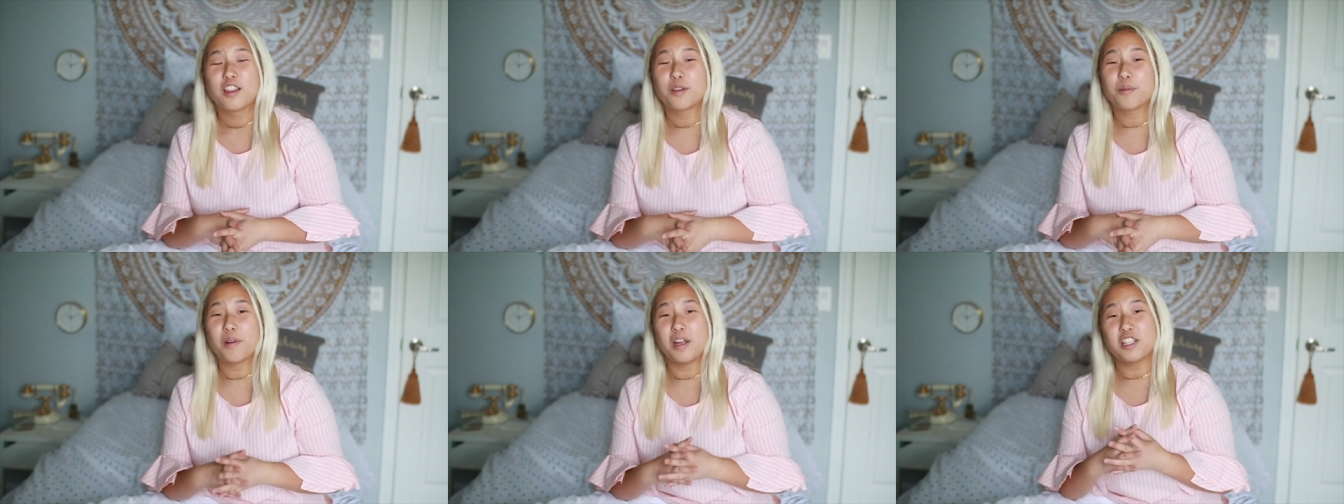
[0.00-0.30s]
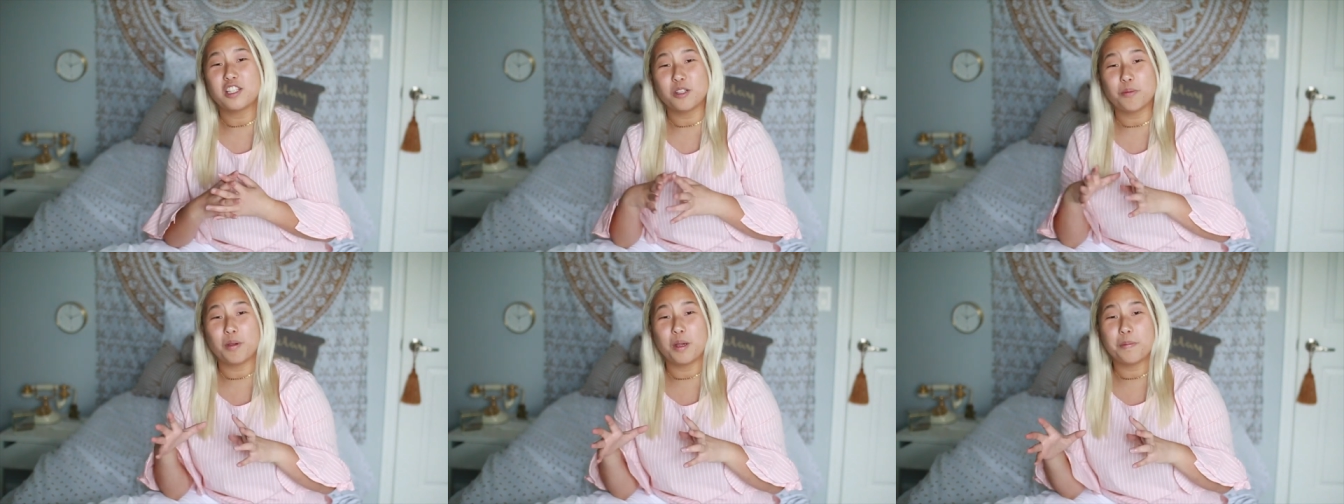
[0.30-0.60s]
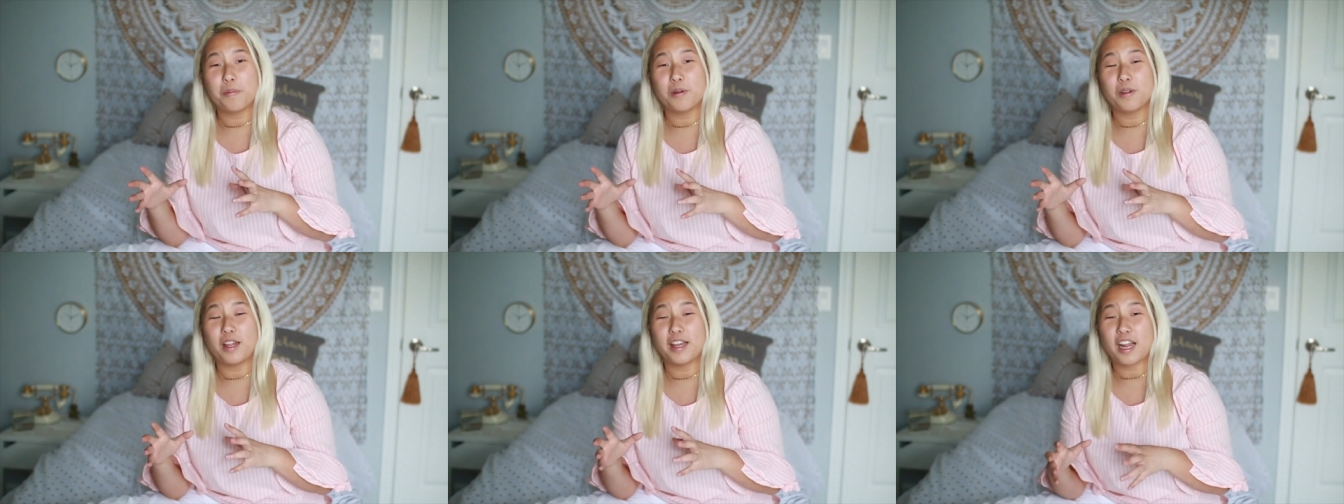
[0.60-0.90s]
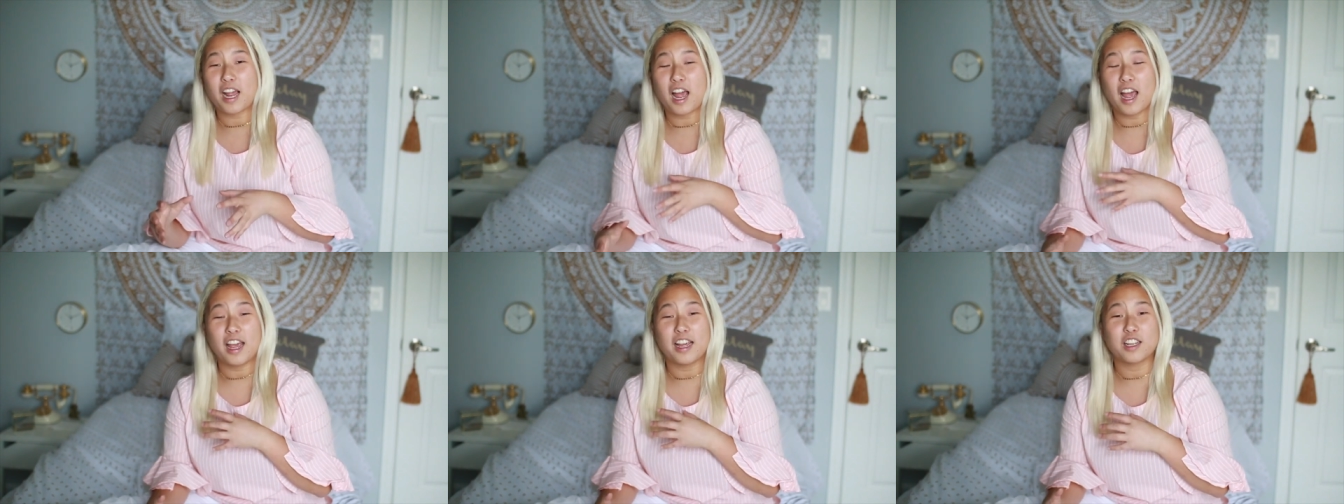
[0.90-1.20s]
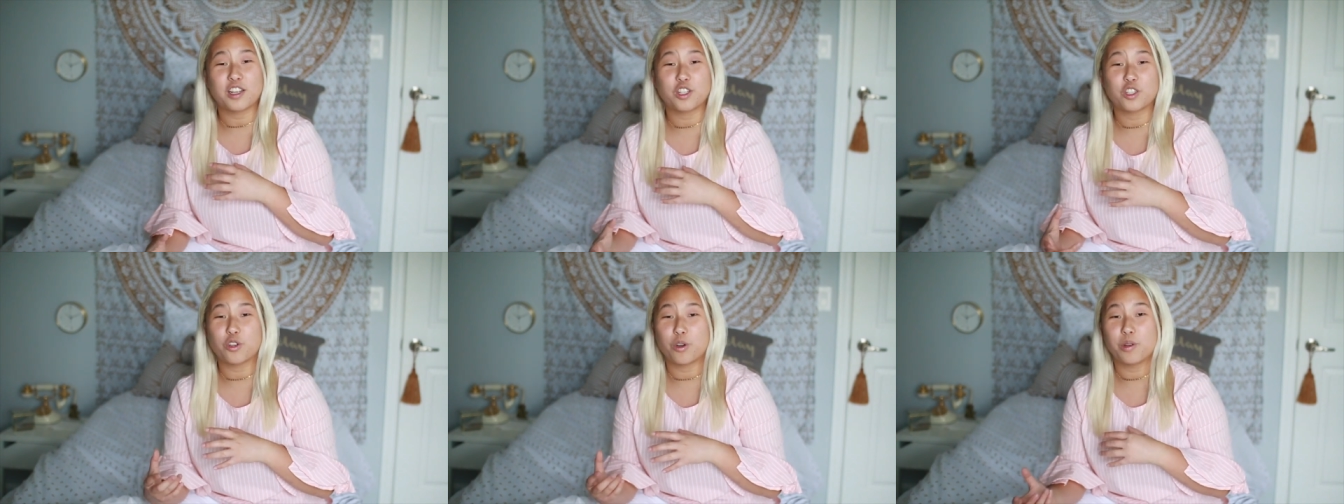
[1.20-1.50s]
The rest of the people, like, I
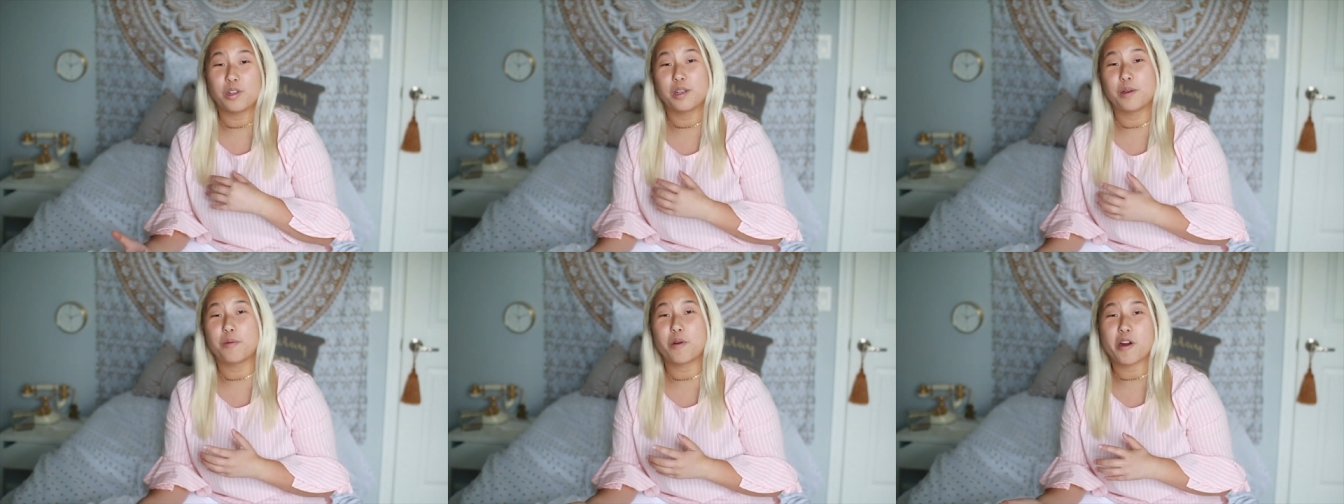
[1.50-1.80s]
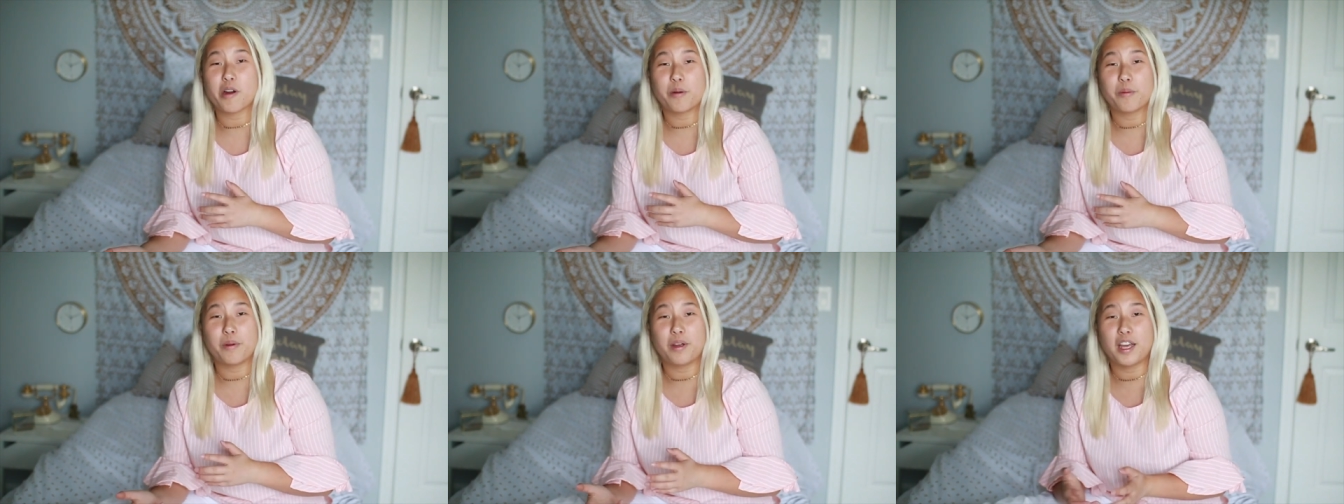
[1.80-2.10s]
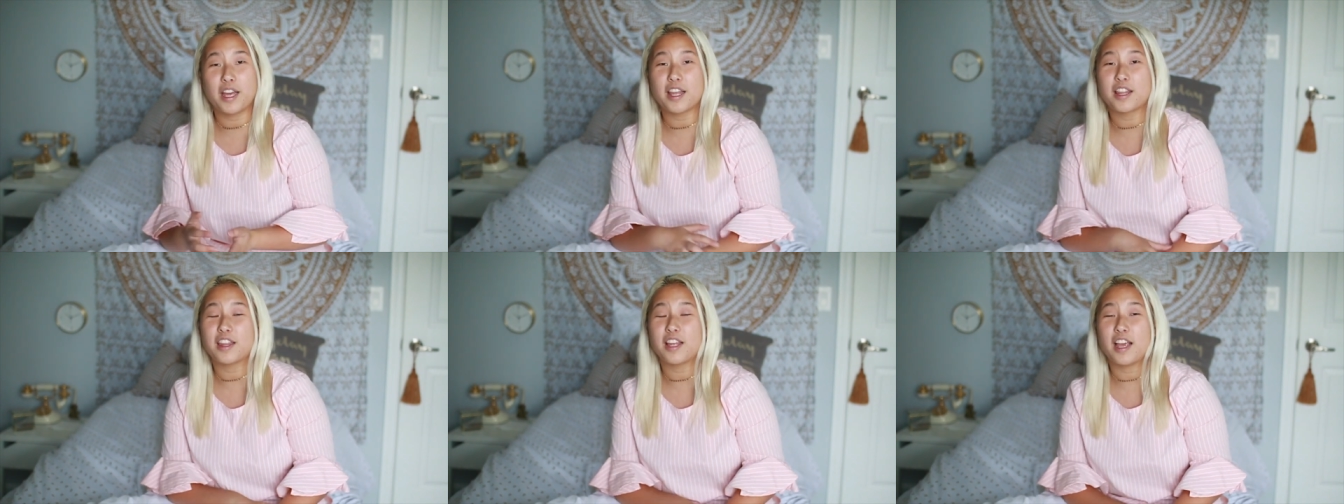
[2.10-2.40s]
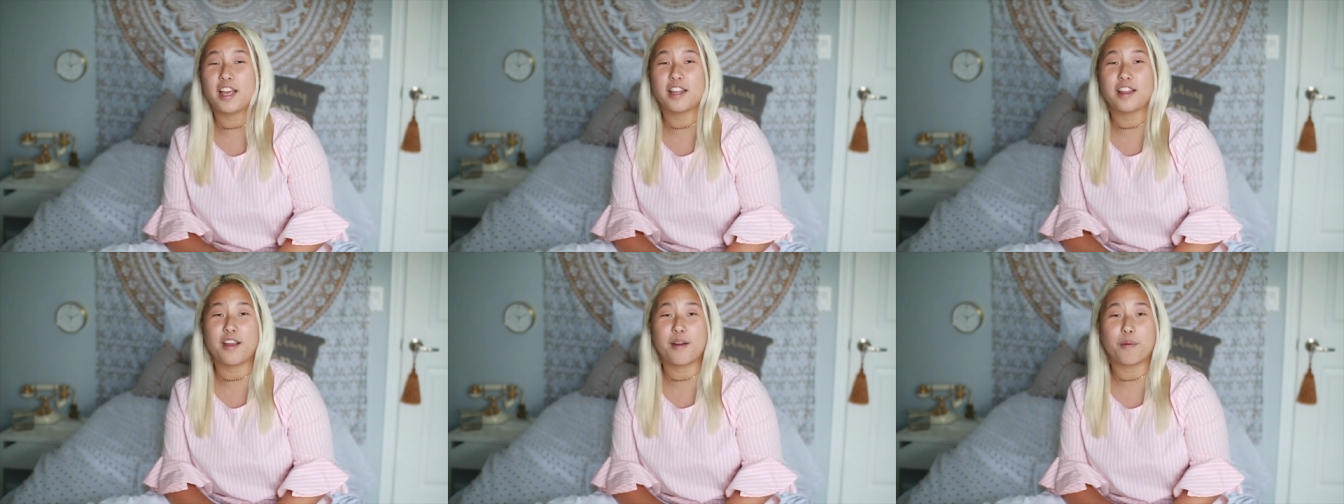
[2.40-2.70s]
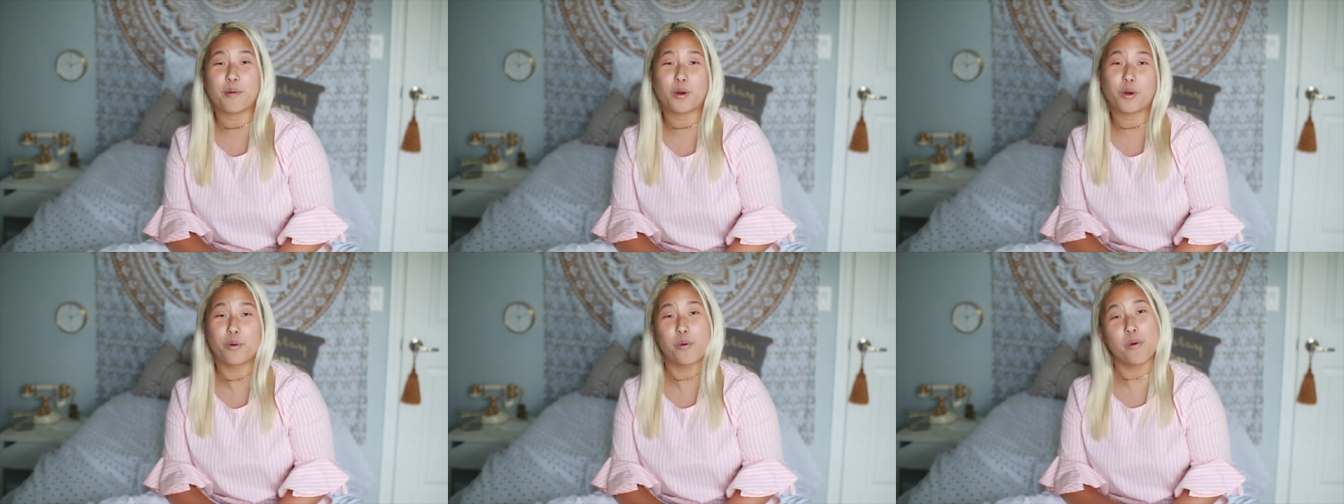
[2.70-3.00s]
could totally work with and they
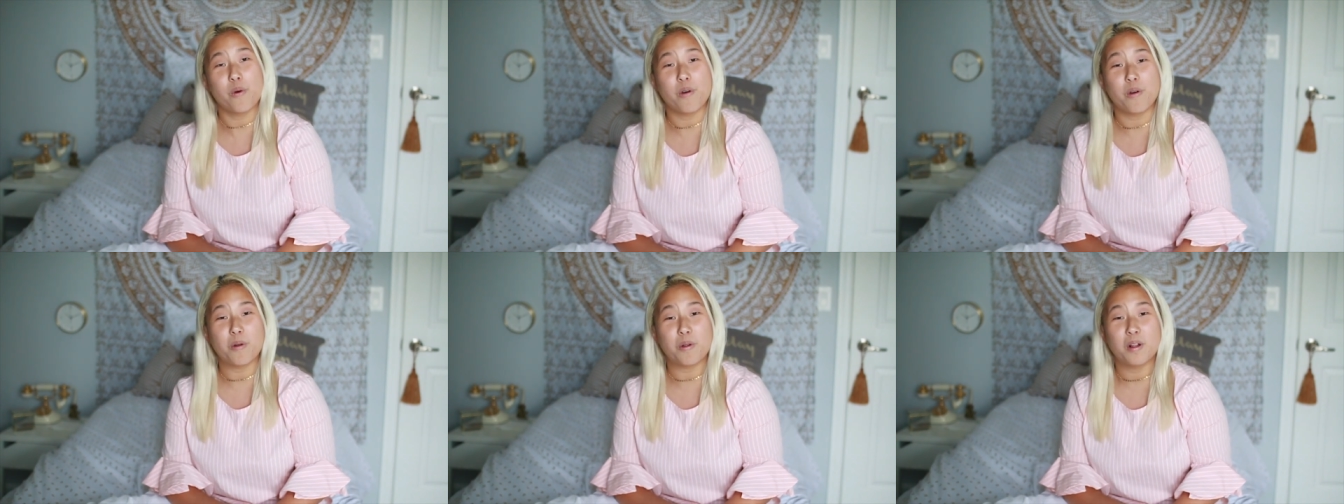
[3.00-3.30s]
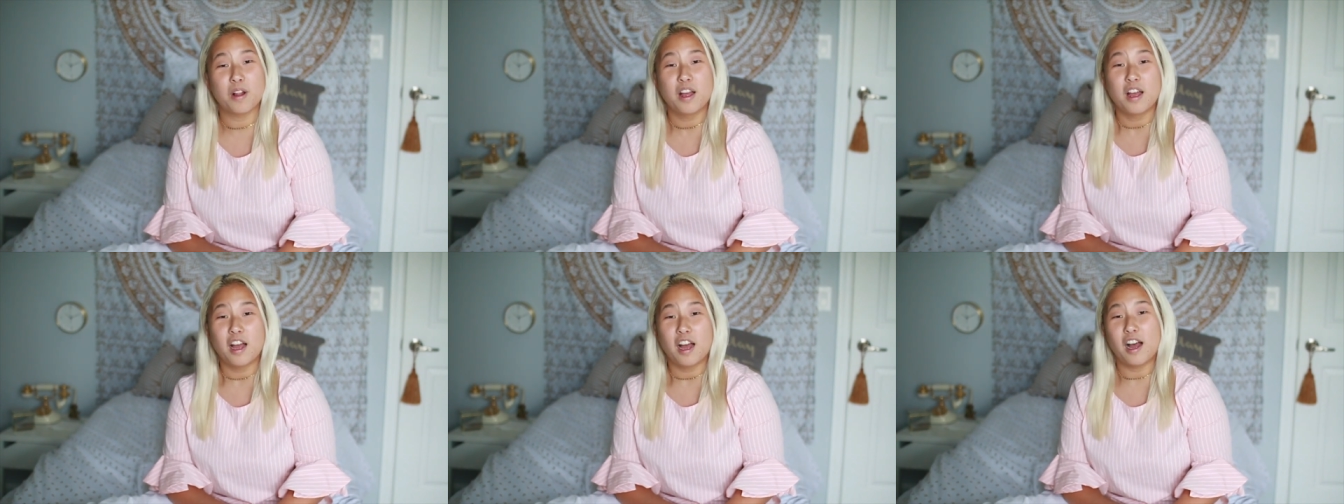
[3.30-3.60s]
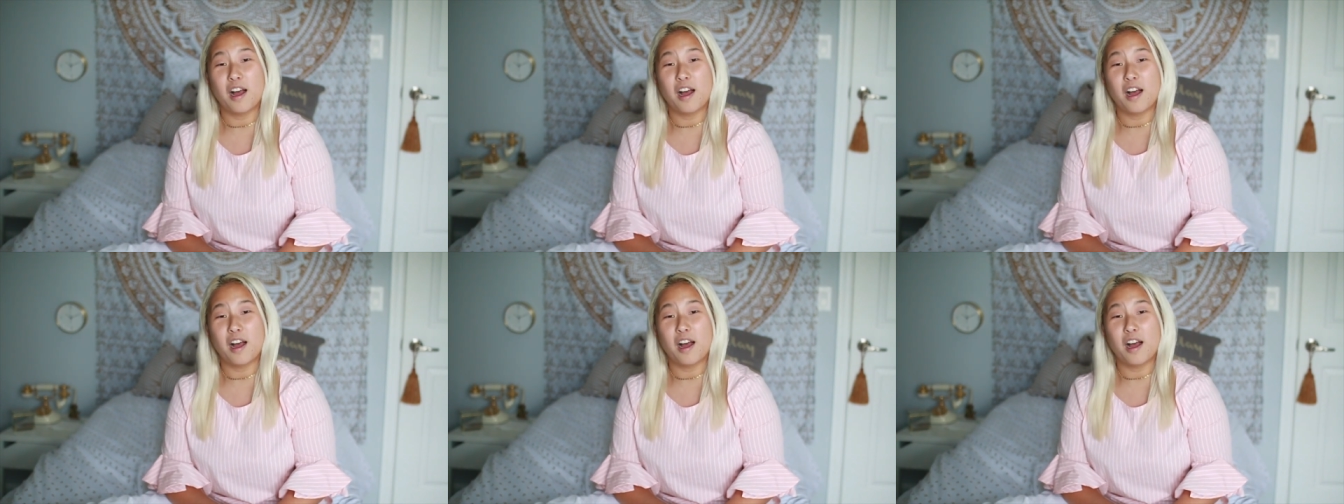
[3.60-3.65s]
were cool.